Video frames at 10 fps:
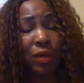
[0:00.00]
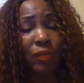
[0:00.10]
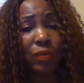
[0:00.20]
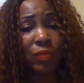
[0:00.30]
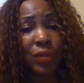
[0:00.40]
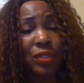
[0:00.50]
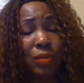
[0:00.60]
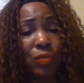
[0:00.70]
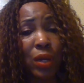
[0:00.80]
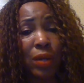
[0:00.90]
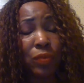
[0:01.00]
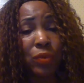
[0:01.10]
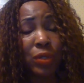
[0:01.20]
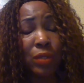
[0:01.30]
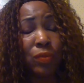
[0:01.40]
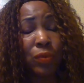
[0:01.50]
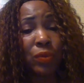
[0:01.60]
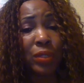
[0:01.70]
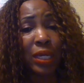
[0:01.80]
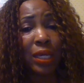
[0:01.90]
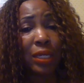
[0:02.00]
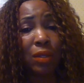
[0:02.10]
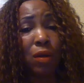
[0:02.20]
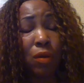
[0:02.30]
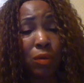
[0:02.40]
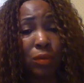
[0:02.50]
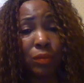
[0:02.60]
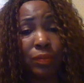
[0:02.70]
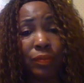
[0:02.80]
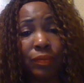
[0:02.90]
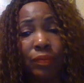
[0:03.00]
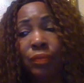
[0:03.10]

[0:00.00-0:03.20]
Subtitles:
of the restaurant where he worked at home.